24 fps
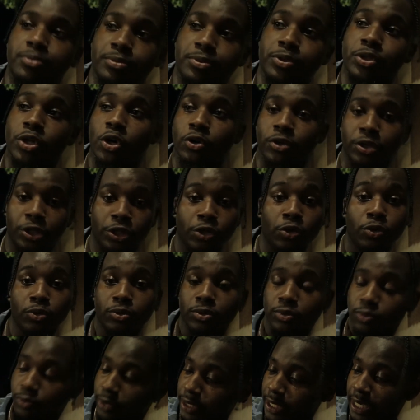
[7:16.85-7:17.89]
you know, the youth,
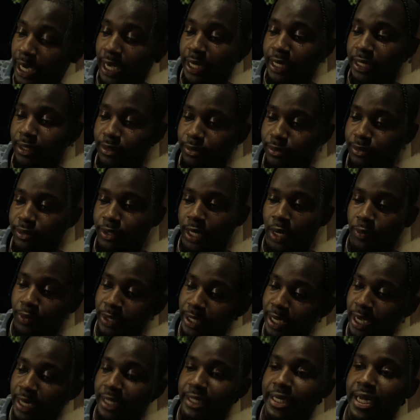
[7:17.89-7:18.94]
we got it. We
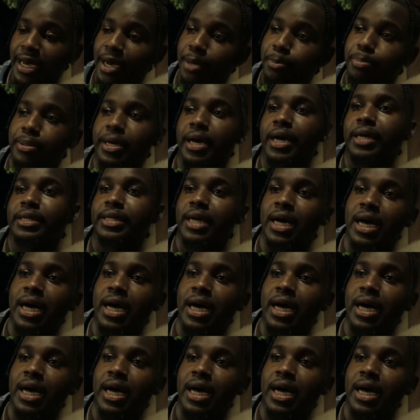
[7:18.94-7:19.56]
got it down packed.